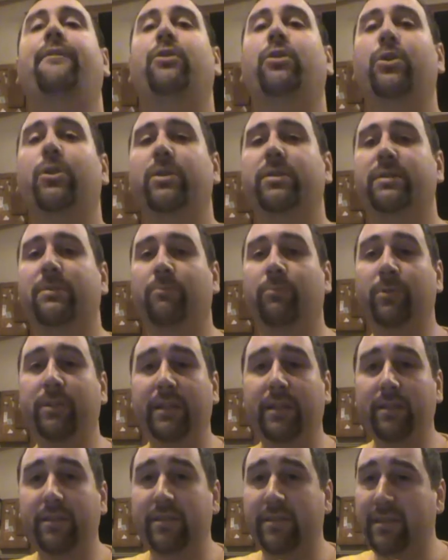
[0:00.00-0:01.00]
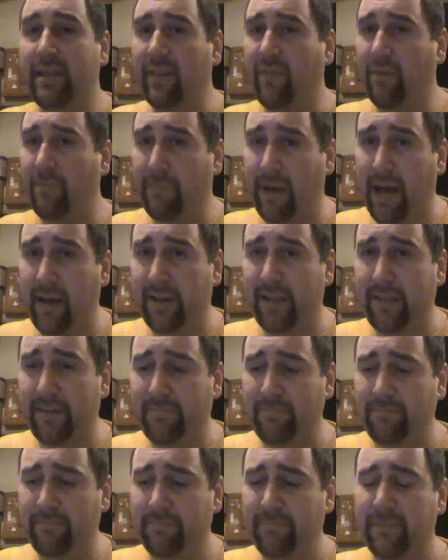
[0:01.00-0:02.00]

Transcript: heard some really good stuff about him,